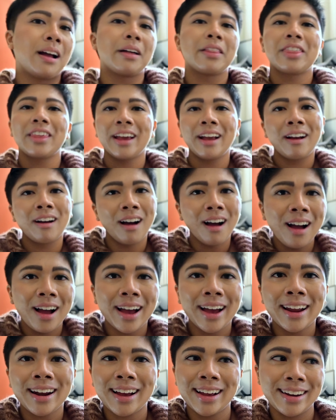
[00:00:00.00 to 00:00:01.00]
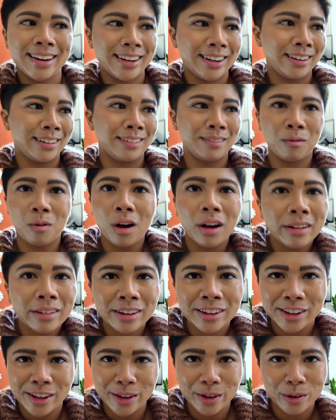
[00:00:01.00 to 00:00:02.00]
thank God I didn't water
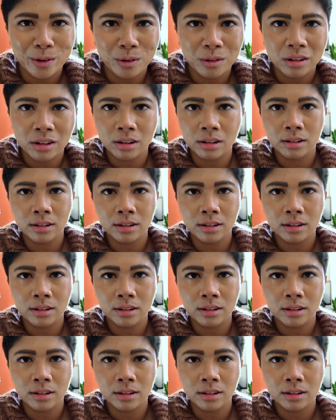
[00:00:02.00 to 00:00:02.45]
you.